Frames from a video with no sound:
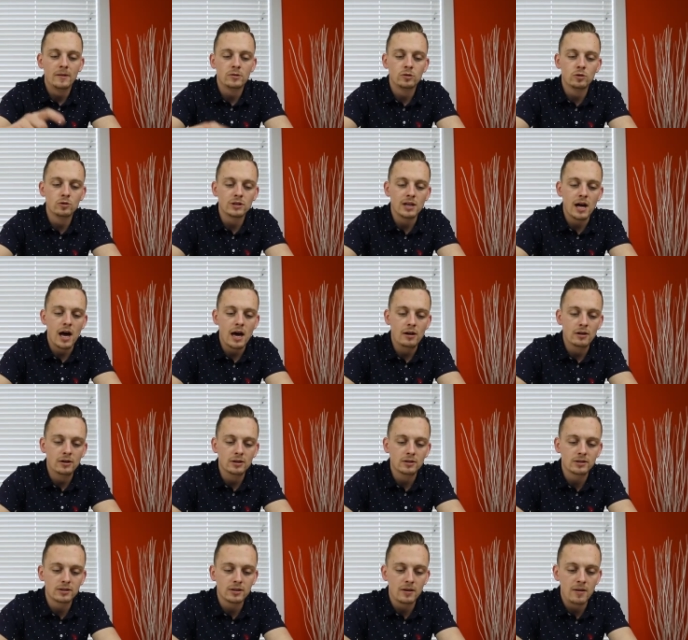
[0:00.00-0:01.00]
2
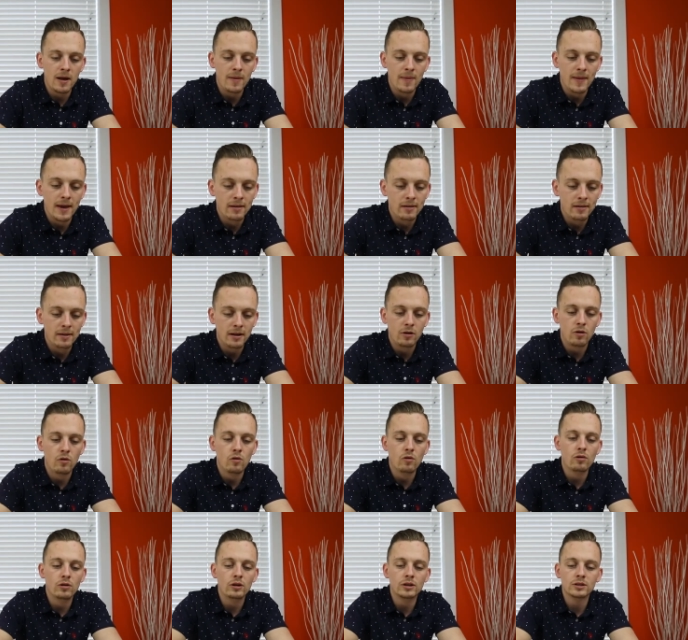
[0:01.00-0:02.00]
sliders, and then the
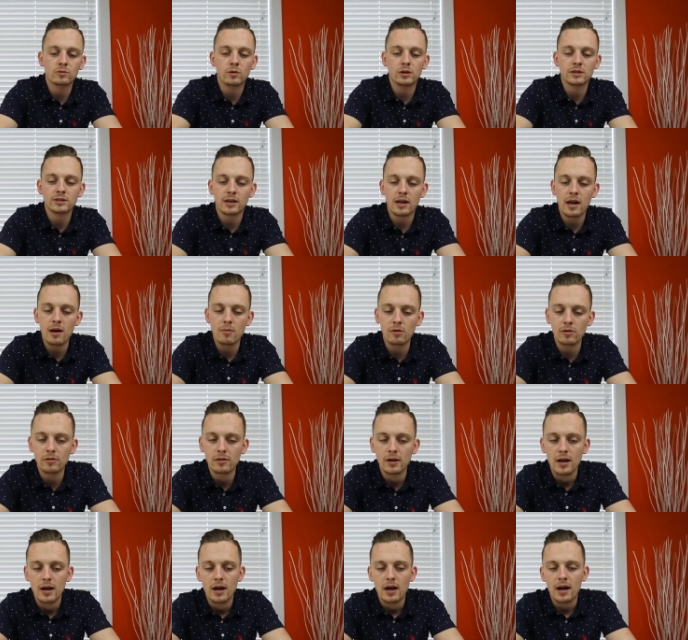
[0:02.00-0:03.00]
core as well as the
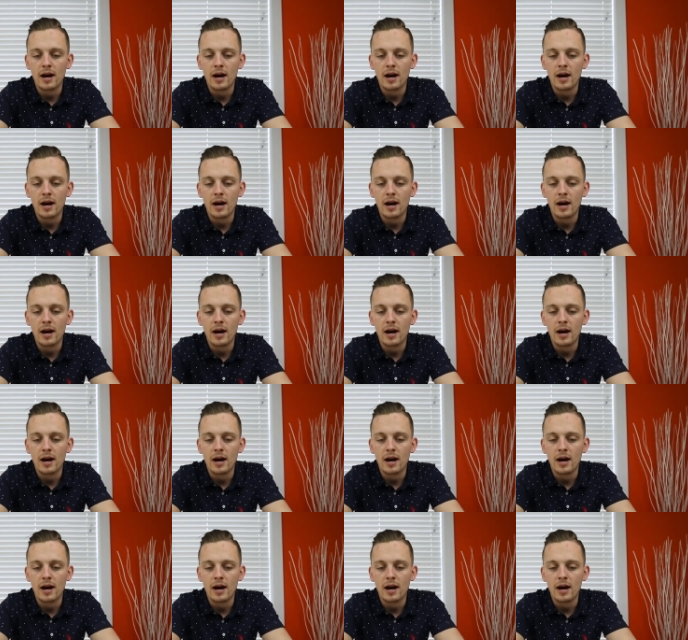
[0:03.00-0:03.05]
cable.